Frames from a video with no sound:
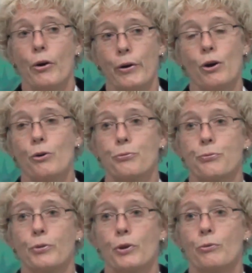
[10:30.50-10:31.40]
of
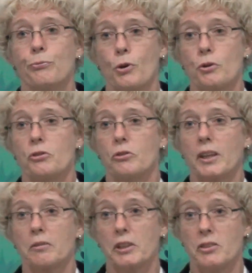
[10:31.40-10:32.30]
forest
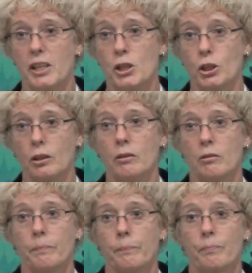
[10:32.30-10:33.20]
degradation,
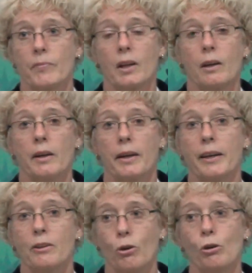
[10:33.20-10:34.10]

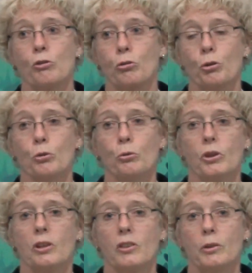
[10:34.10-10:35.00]
and also
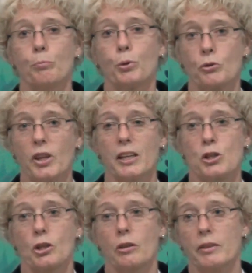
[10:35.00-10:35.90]
using the
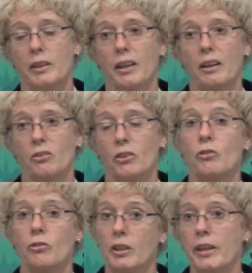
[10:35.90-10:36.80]
potential that
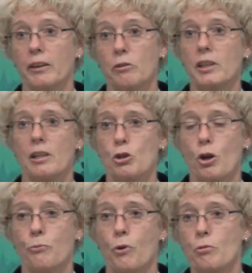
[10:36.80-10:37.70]
exists in
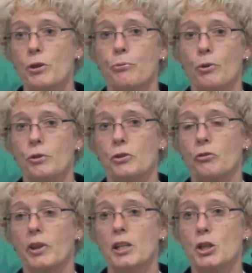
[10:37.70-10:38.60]
agriculture for
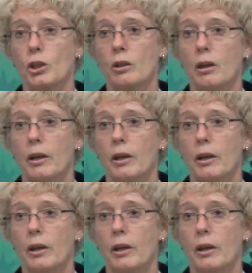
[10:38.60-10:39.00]
reforestation.